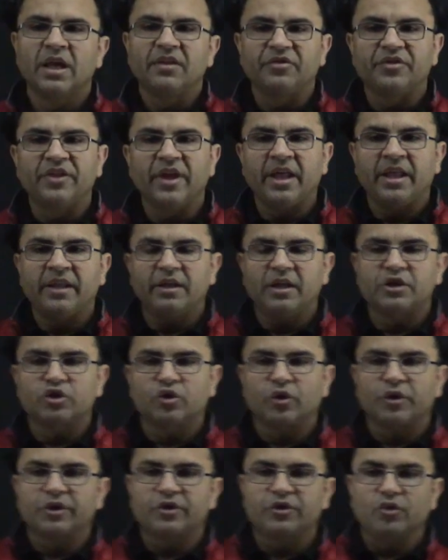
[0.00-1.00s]
Then it's
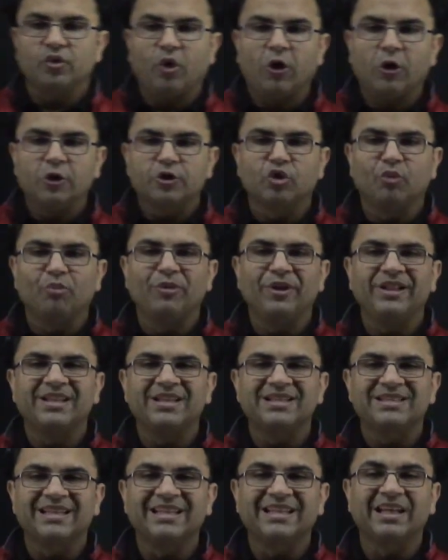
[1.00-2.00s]
going to also build
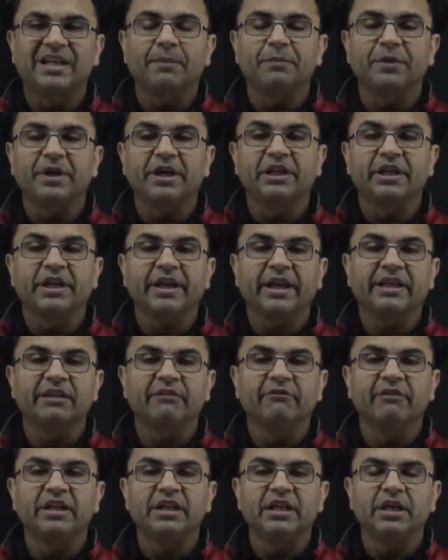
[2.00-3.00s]
this encrypted
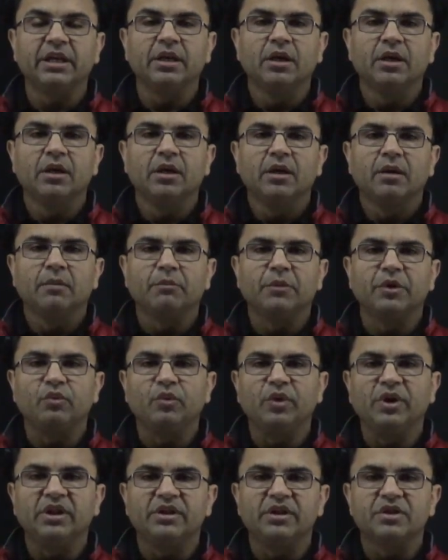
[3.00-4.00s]
connectivity
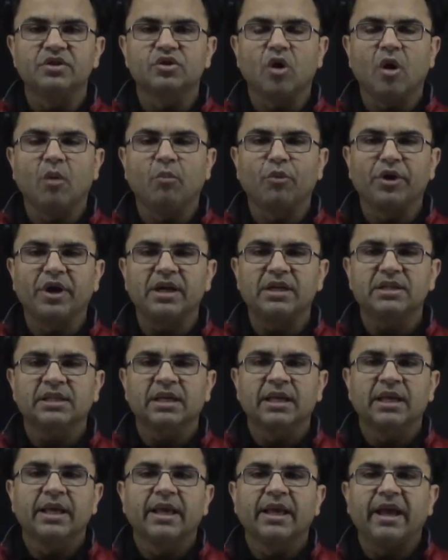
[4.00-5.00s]
between these components.
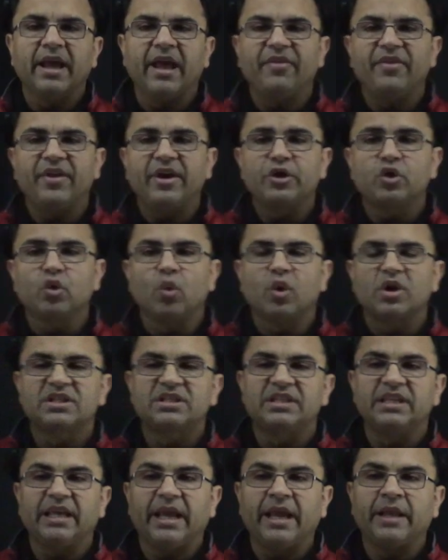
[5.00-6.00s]
And then towards
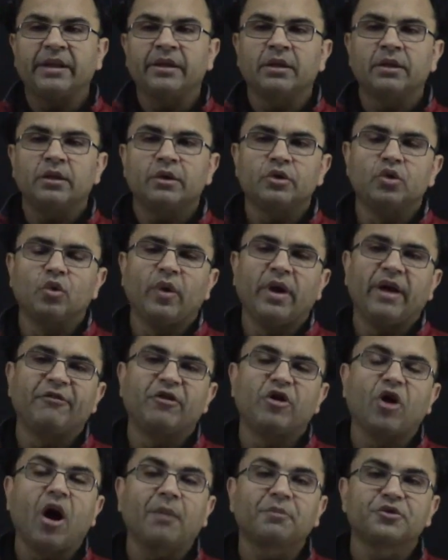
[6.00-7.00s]
the end, you have
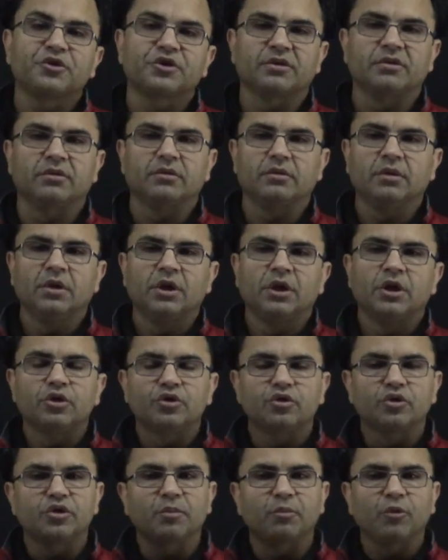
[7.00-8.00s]
an option
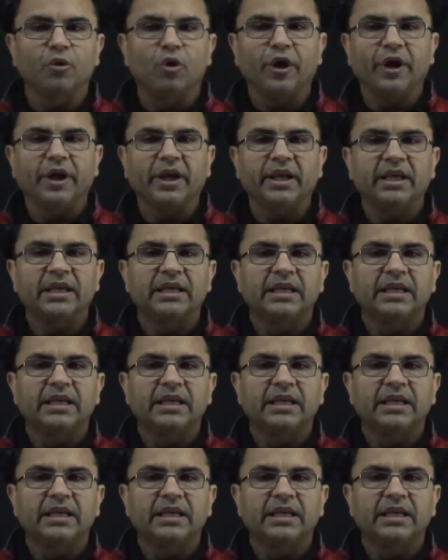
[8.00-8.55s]
to deploy